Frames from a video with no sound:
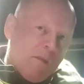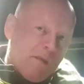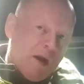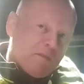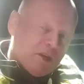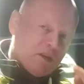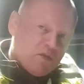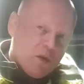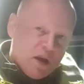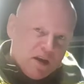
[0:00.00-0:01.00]
I'm
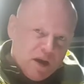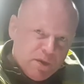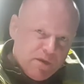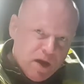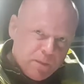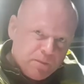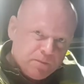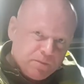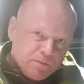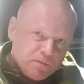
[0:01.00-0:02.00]
No.1 Campervan
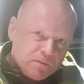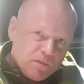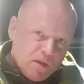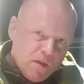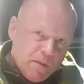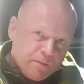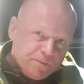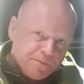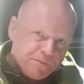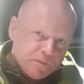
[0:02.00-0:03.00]

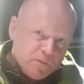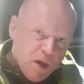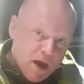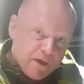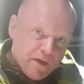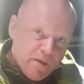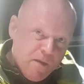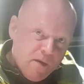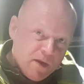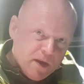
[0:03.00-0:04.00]
man,
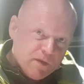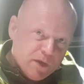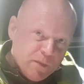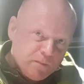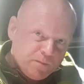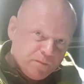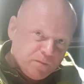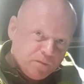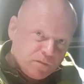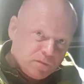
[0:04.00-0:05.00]
even
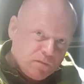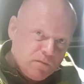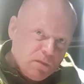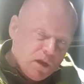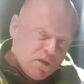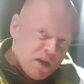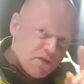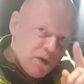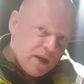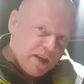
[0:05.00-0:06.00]

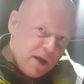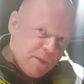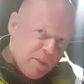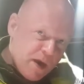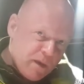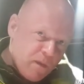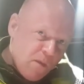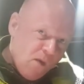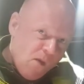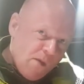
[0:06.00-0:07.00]
No.1 Camperman.
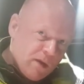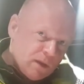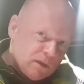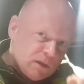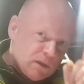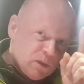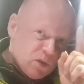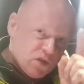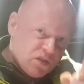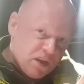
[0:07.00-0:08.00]

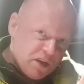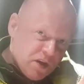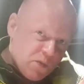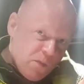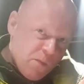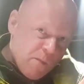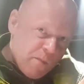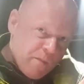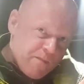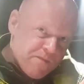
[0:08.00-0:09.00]
We'll see you
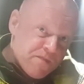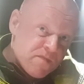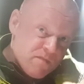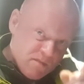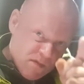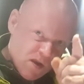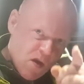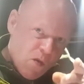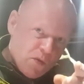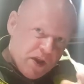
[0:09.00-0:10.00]

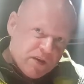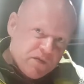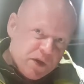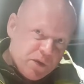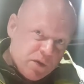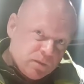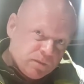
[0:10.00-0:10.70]
on the next video.